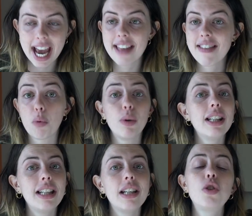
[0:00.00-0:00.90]
and that we
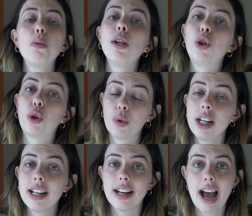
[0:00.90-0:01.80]
need to be
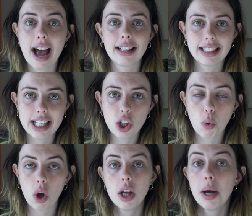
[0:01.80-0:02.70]
treated as
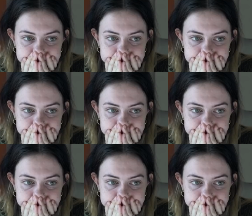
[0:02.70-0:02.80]
equal.